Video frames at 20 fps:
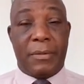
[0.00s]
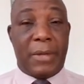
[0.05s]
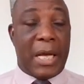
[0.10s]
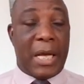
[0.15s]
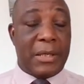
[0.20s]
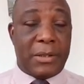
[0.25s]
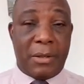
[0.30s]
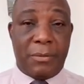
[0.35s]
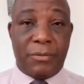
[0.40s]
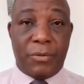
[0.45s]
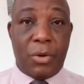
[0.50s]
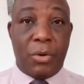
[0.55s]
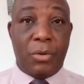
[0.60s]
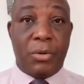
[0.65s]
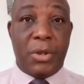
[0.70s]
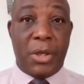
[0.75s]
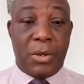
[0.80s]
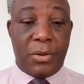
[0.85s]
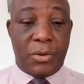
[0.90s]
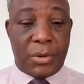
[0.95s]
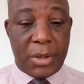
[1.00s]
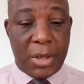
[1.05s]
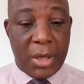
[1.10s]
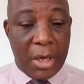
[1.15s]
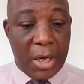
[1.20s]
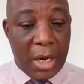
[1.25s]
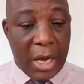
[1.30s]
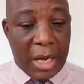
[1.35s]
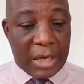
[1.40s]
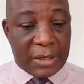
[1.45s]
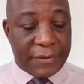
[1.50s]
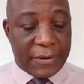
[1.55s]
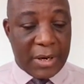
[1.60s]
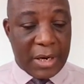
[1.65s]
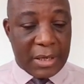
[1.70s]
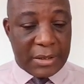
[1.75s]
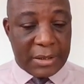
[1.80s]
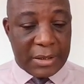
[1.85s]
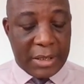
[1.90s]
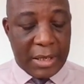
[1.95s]
That's some good news as far
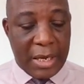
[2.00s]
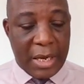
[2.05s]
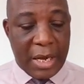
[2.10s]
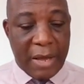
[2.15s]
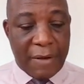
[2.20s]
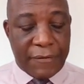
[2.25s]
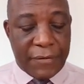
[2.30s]
as the